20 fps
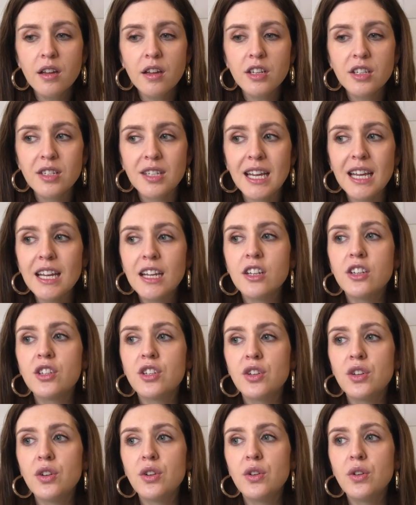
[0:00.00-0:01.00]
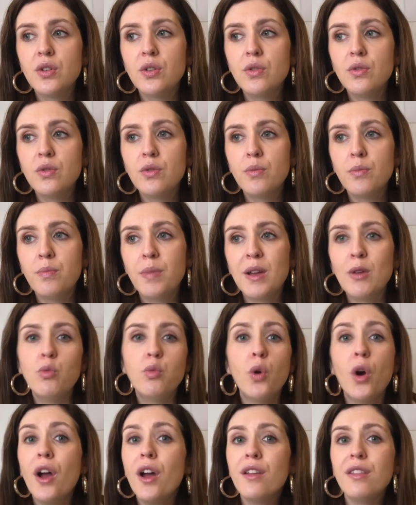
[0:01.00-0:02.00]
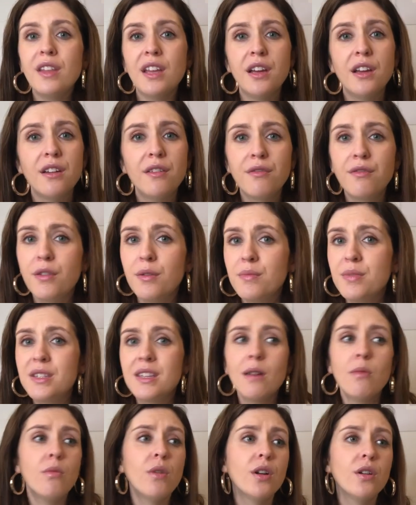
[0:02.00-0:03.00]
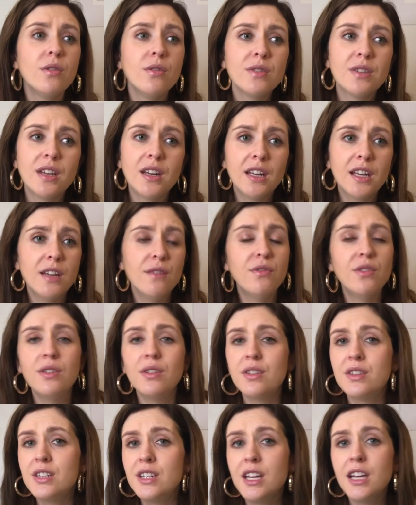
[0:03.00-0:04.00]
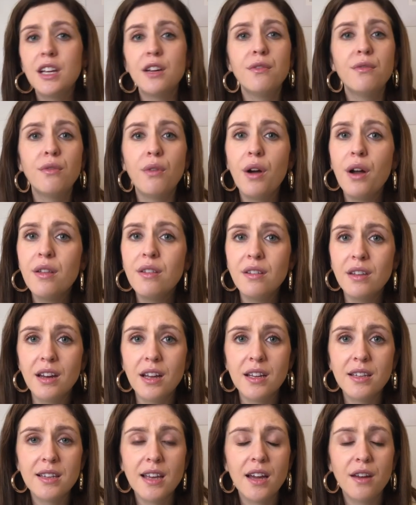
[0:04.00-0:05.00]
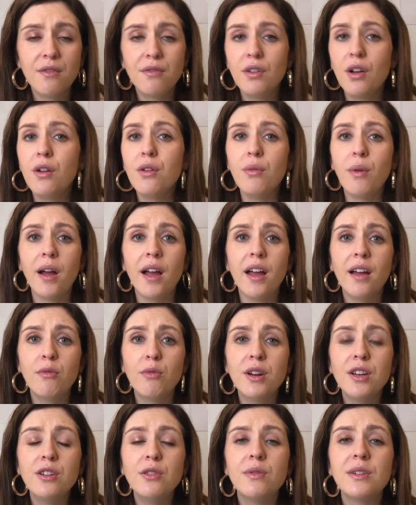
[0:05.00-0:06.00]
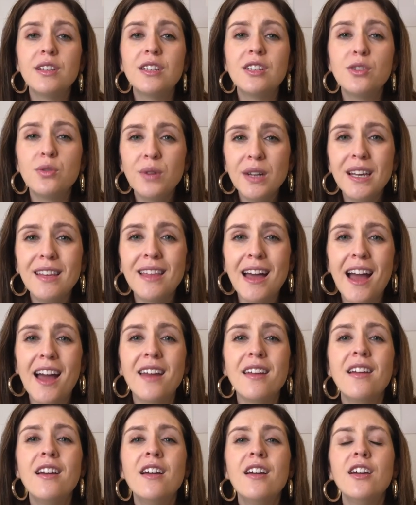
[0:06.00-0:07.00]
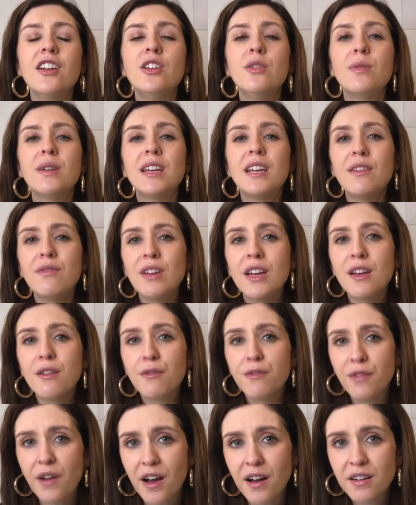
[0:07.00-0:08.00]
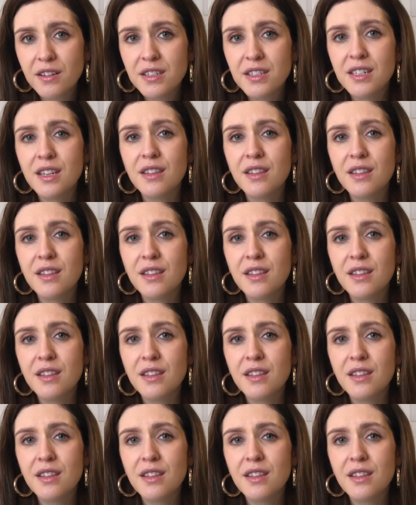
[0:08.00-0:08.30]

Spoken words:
seek to be worthy from someone who's going to give you this tick of worthiness out of nowhere. When you are doing that, you are giving fucks